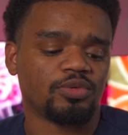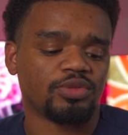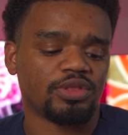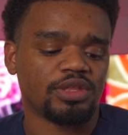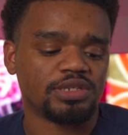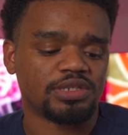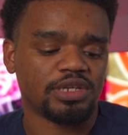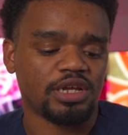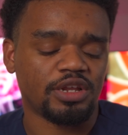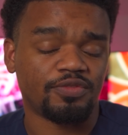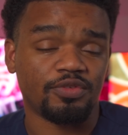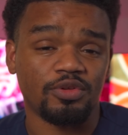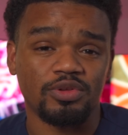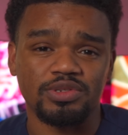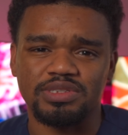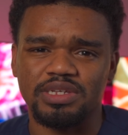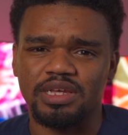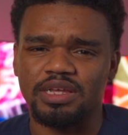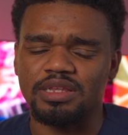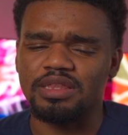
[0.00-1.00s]
with these
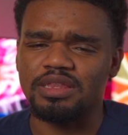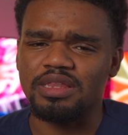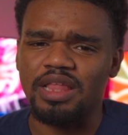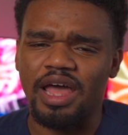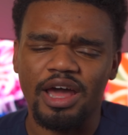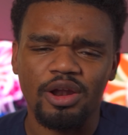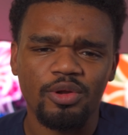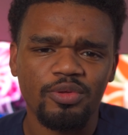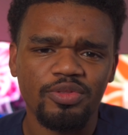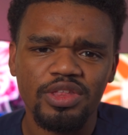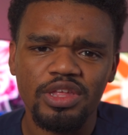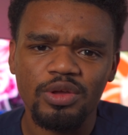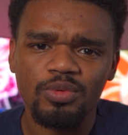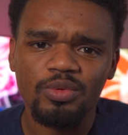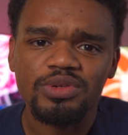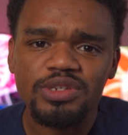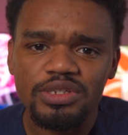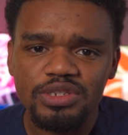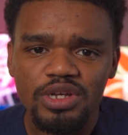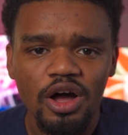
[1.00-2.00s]
headphones that I don't think
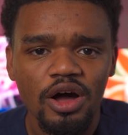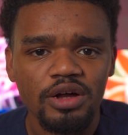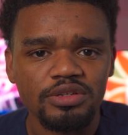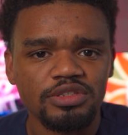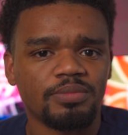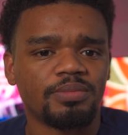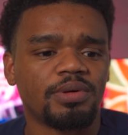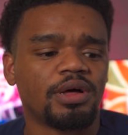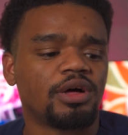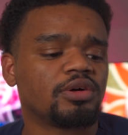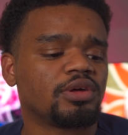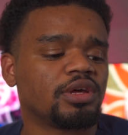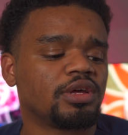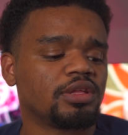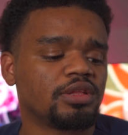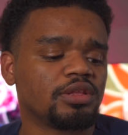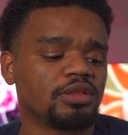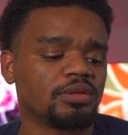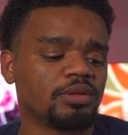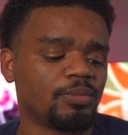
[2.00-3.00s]
were just talked about
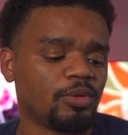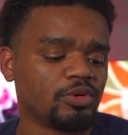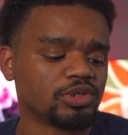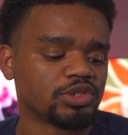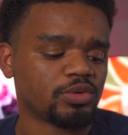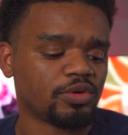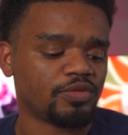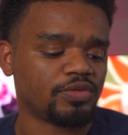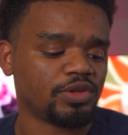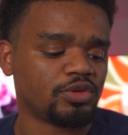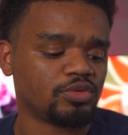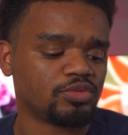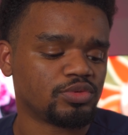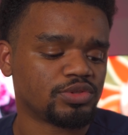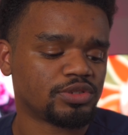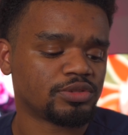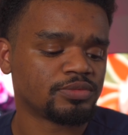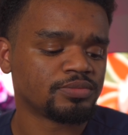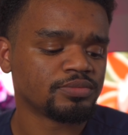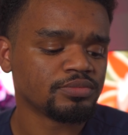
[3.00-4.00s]
in most
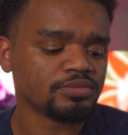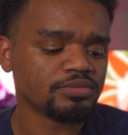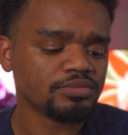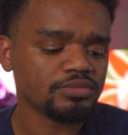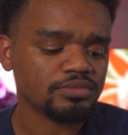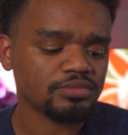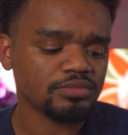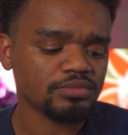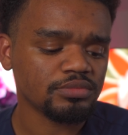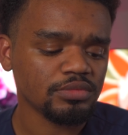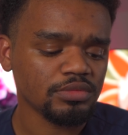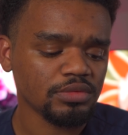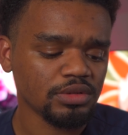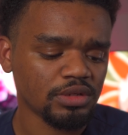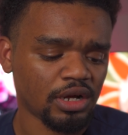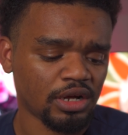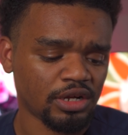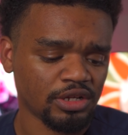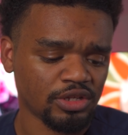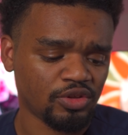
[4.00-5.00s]
reviews.
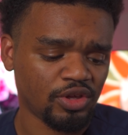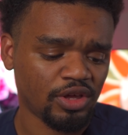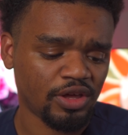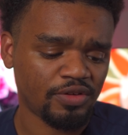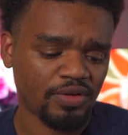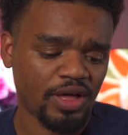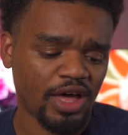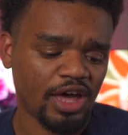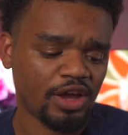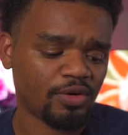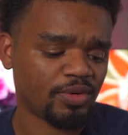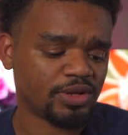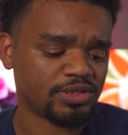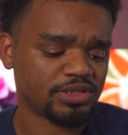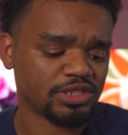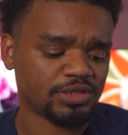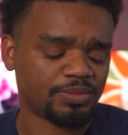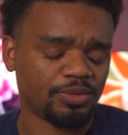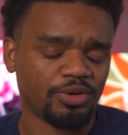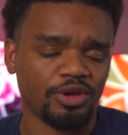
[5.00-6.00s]
You have high-res
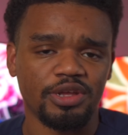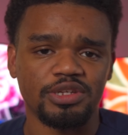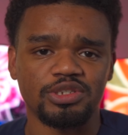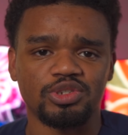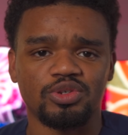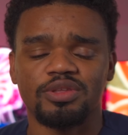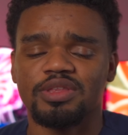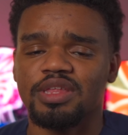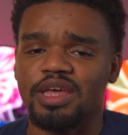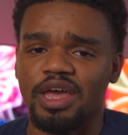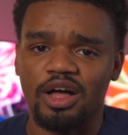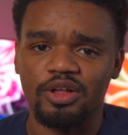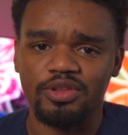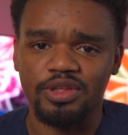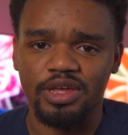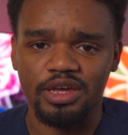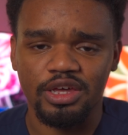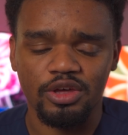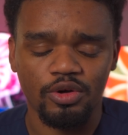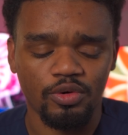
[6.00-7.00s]
experience, you get the
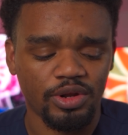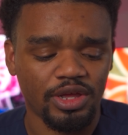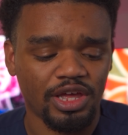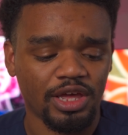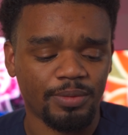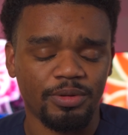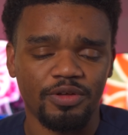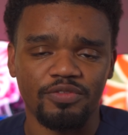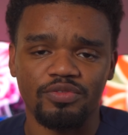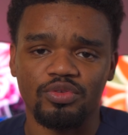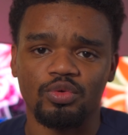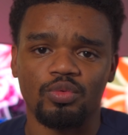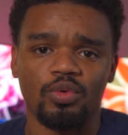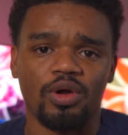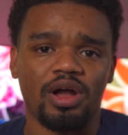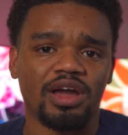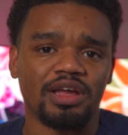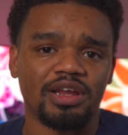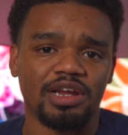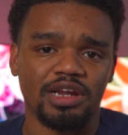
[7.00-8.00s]
LDAC codec, but if you
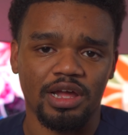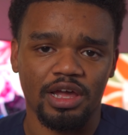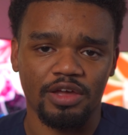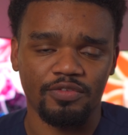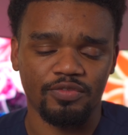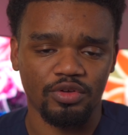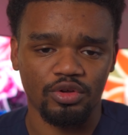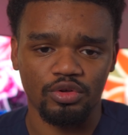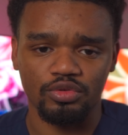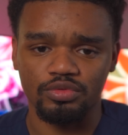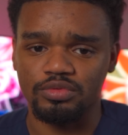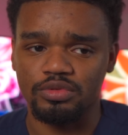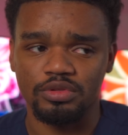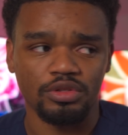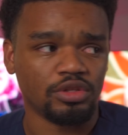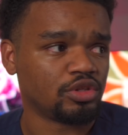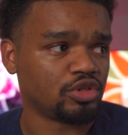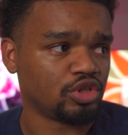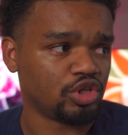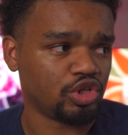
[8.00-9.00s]
rock an iPhone,
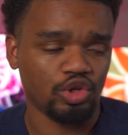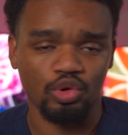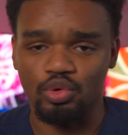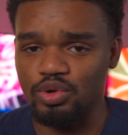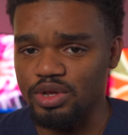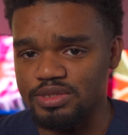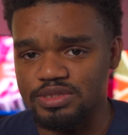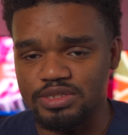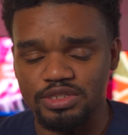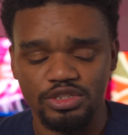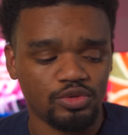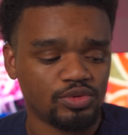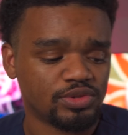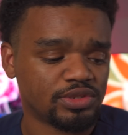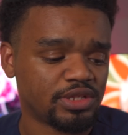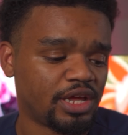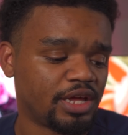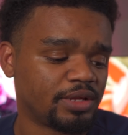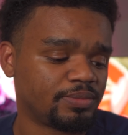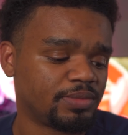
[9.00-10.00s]
you don't get to use
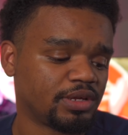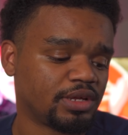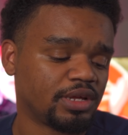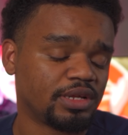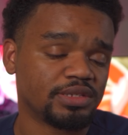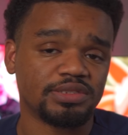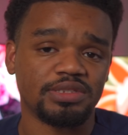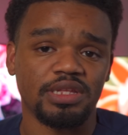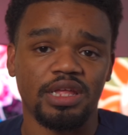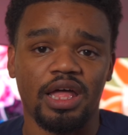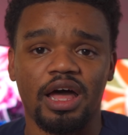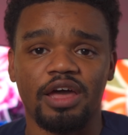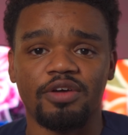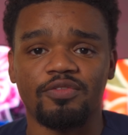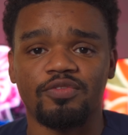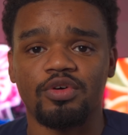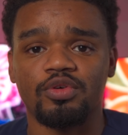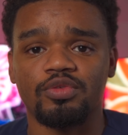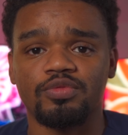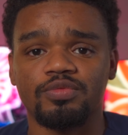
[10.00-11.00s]
that because the
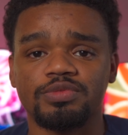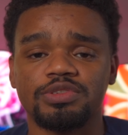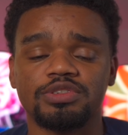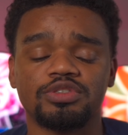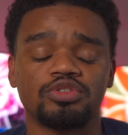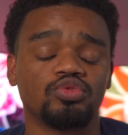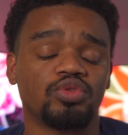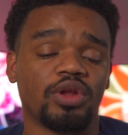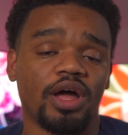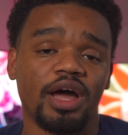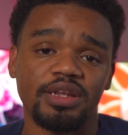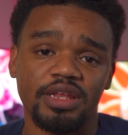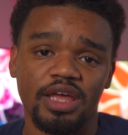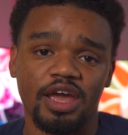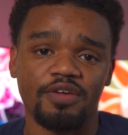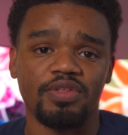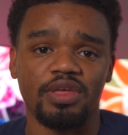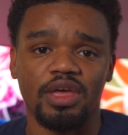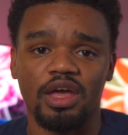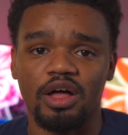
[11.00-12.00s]
iPhones do not
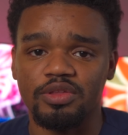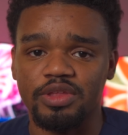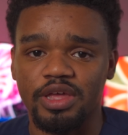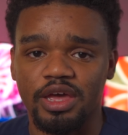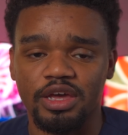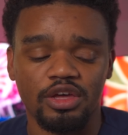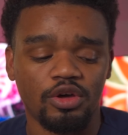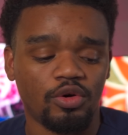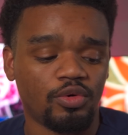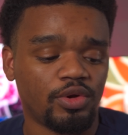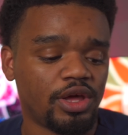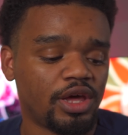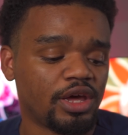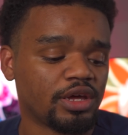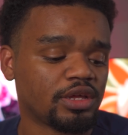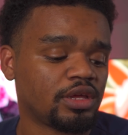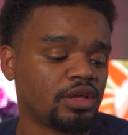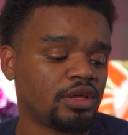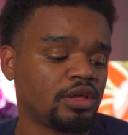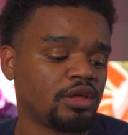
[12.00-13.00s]
have the LDAC
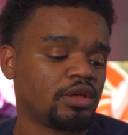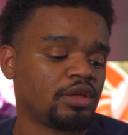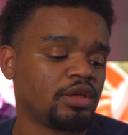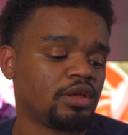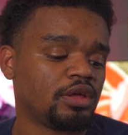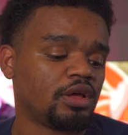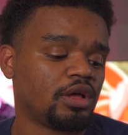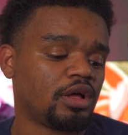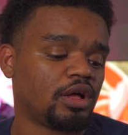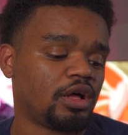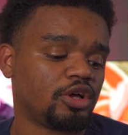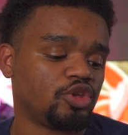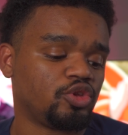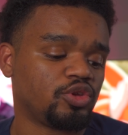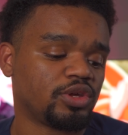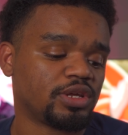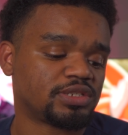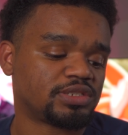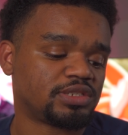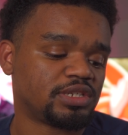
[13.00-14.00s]
codec.
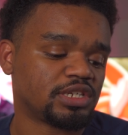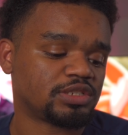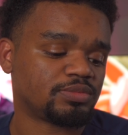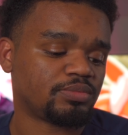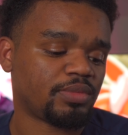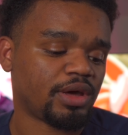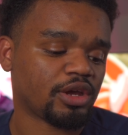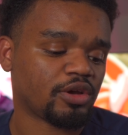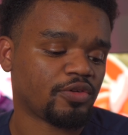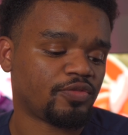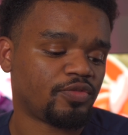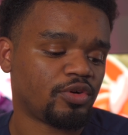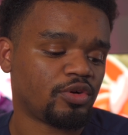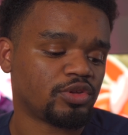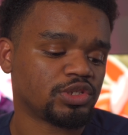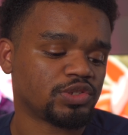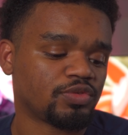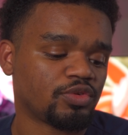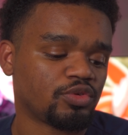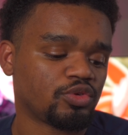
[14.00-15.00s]
You get 6
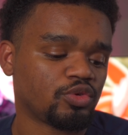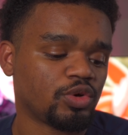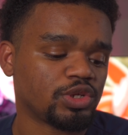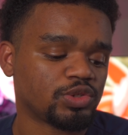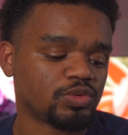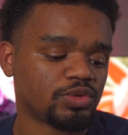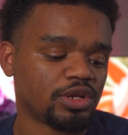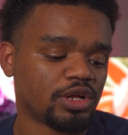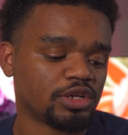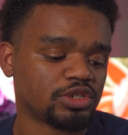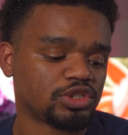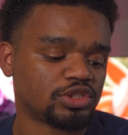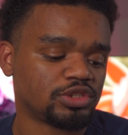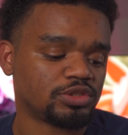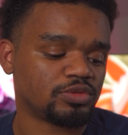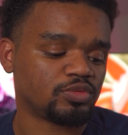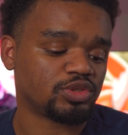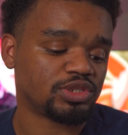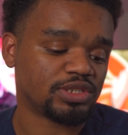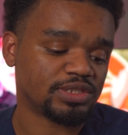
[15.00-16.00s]
microphones for noise
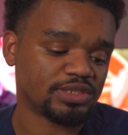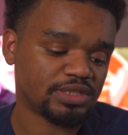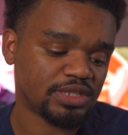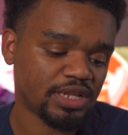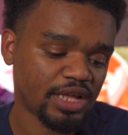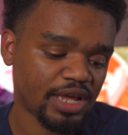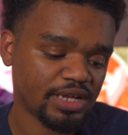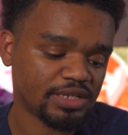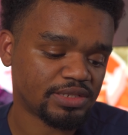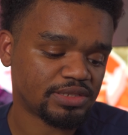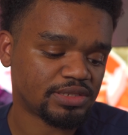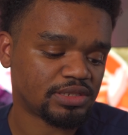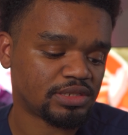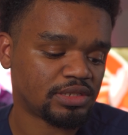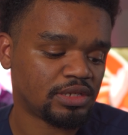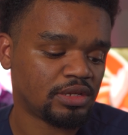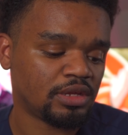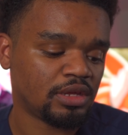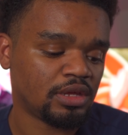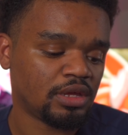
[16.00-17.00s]
reduction, which is
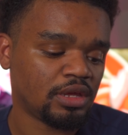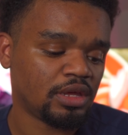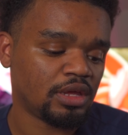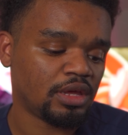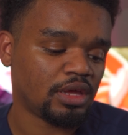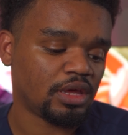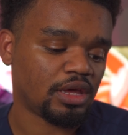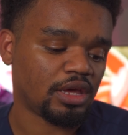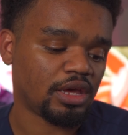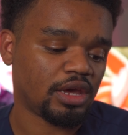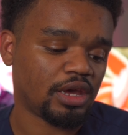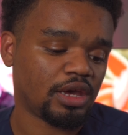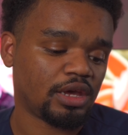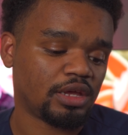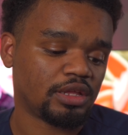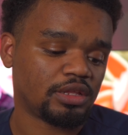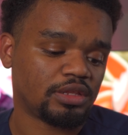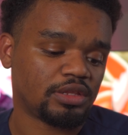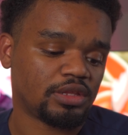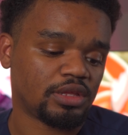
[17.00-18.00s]
nice.
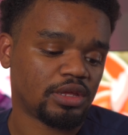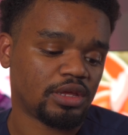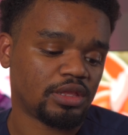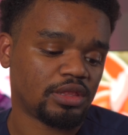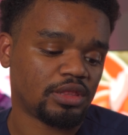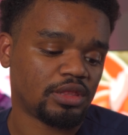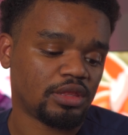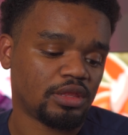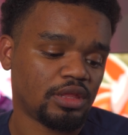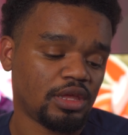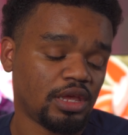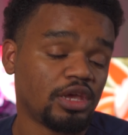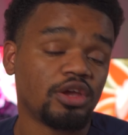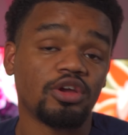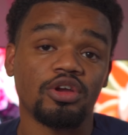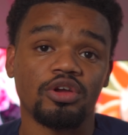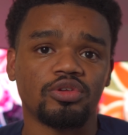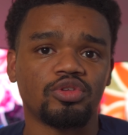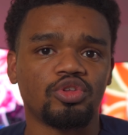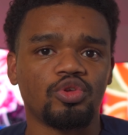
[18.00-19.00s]
And in
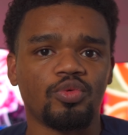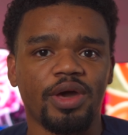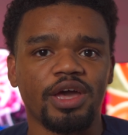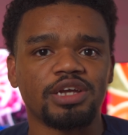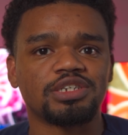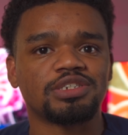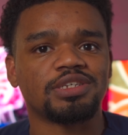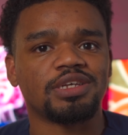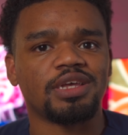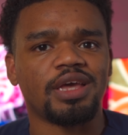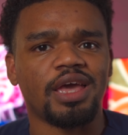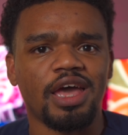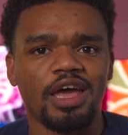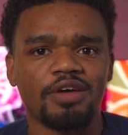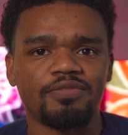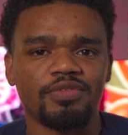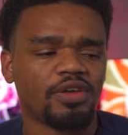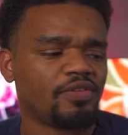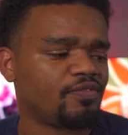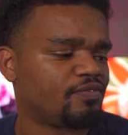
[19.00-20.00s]
here you actually
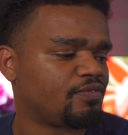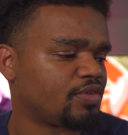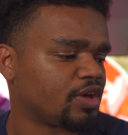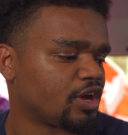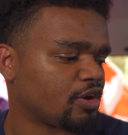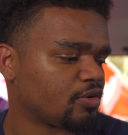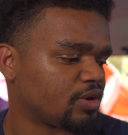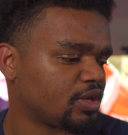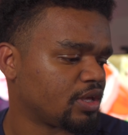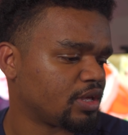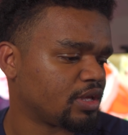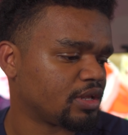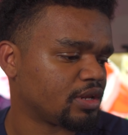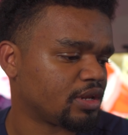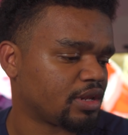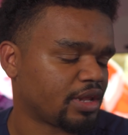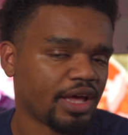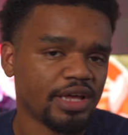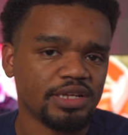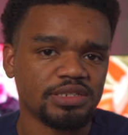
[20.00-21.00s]
have a very
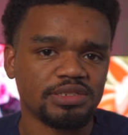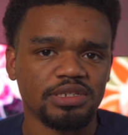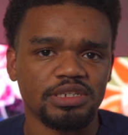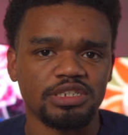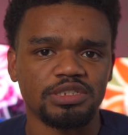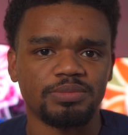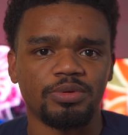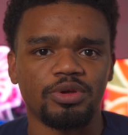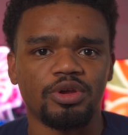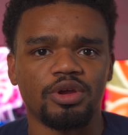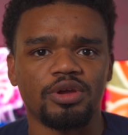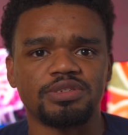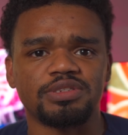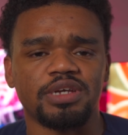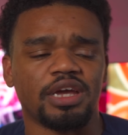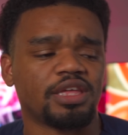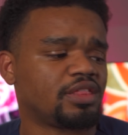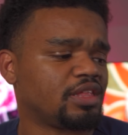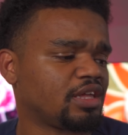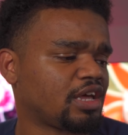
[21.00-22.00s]
nice experience.
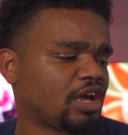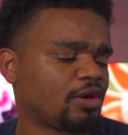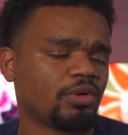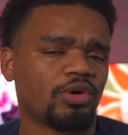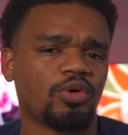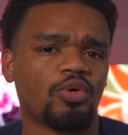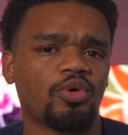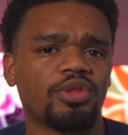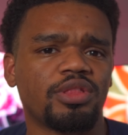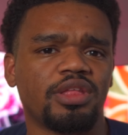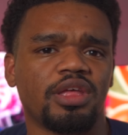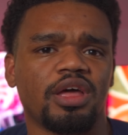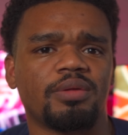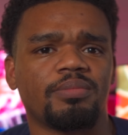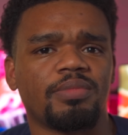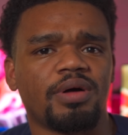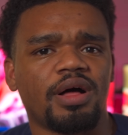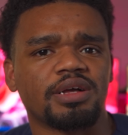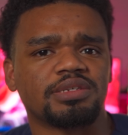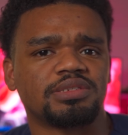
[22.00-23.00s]
I think I recorded the
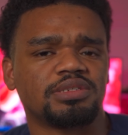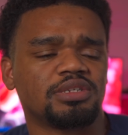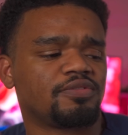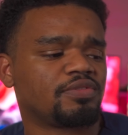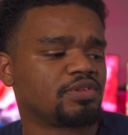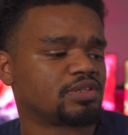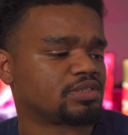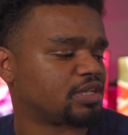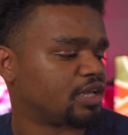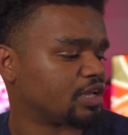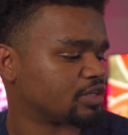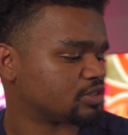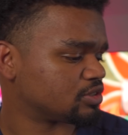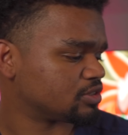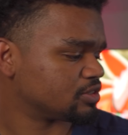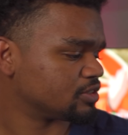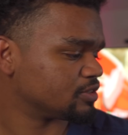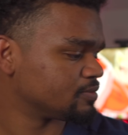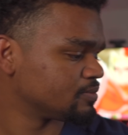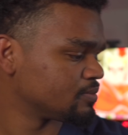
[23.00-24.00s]
unboxing of this
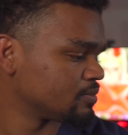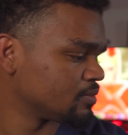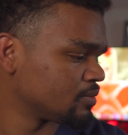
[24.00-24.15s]
actually,